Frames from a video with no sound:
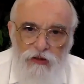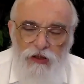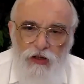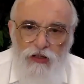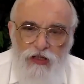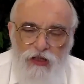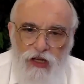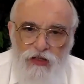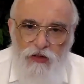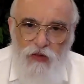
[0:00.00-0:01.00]
The rotzen
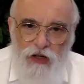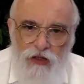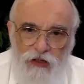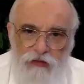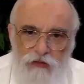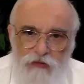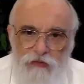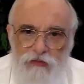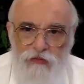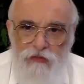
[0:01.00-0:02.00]
doesn't want it.
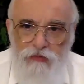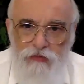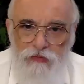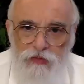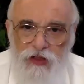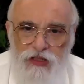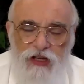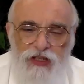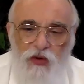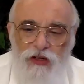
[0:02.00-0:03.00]
The rotzen
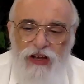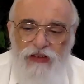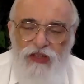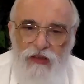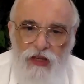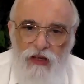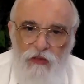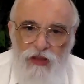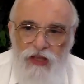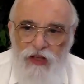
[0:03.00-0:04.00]
doesn't want to have to deal
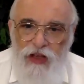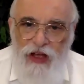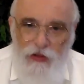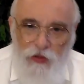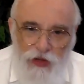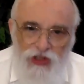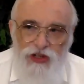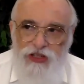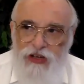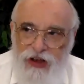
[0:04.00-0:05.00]
with
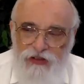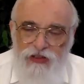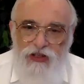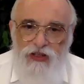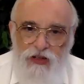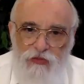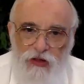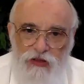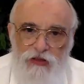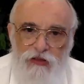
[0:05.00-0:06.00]
questions and answers and
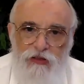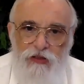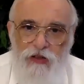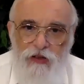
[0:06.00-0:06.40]
emotions.